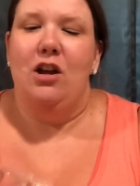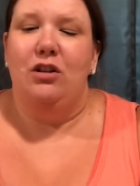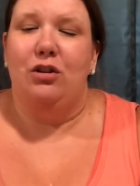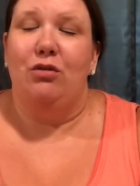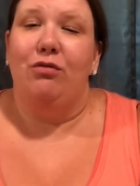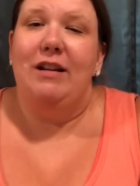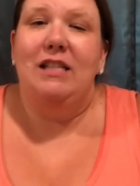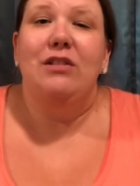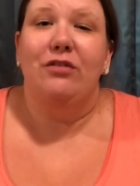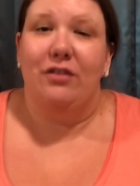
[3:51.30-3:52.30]
So the
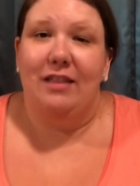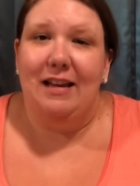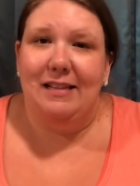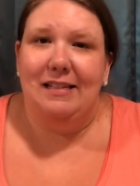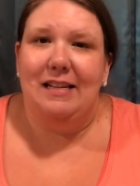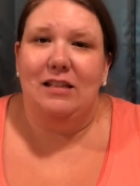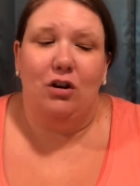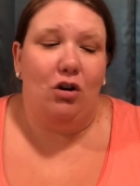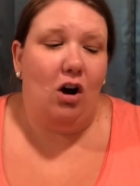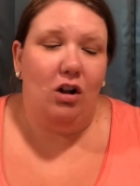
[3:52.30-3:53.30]
reason for this is
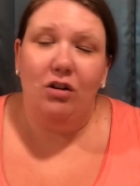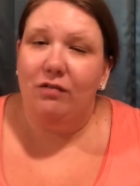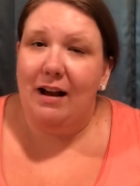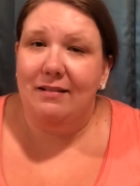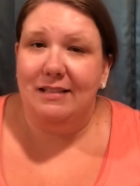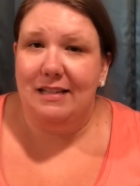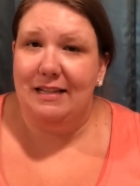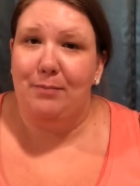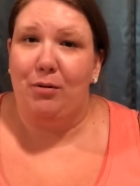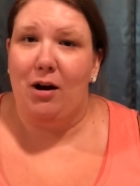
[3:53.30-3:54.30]
all around
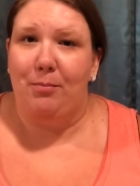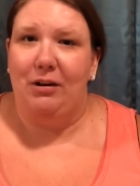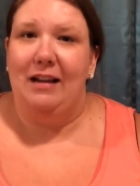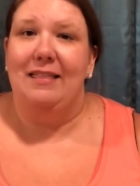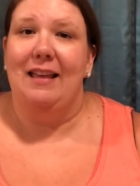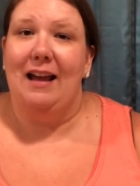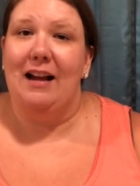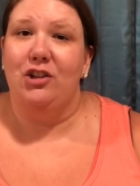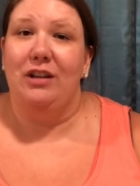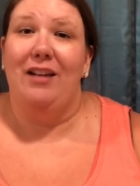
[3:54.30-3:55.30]
Disney property, they
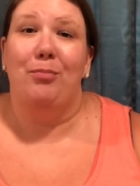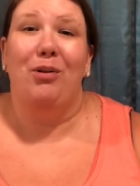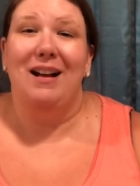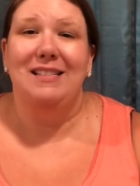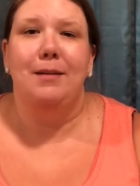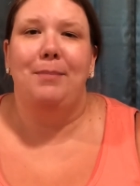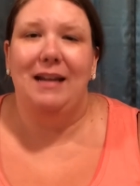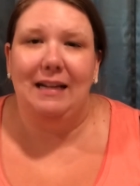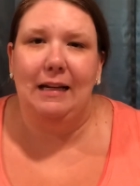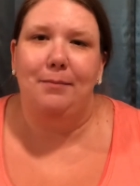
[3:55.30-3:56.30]
actually have pressed
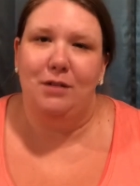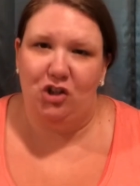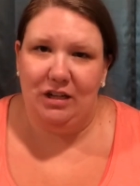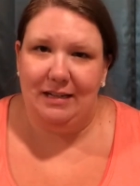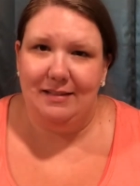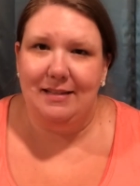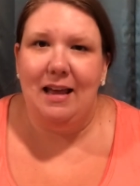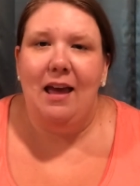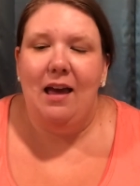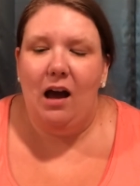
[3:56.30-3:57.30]
penny machines.
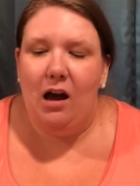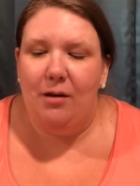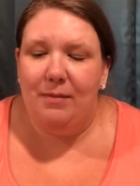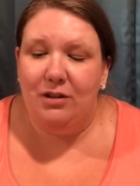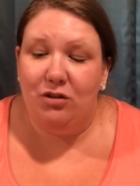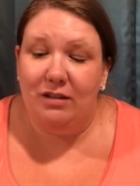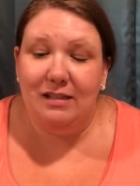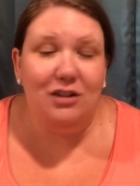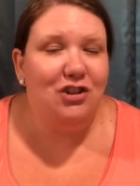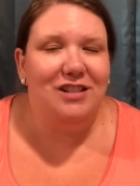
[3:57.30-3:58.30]
So this
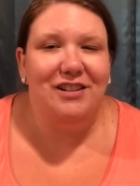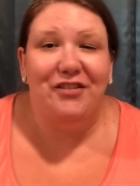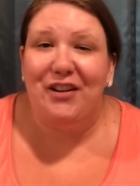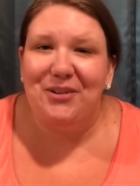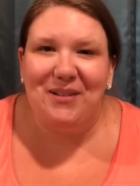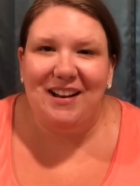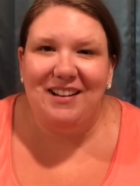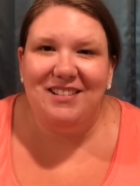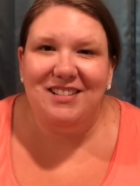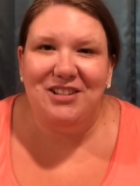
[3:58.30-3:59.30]
is just a fun
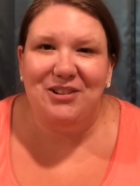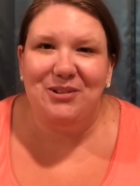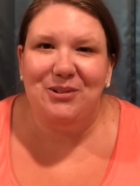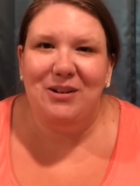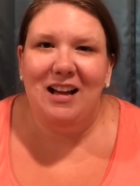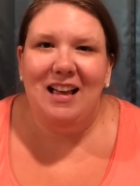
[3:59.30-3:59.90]
way to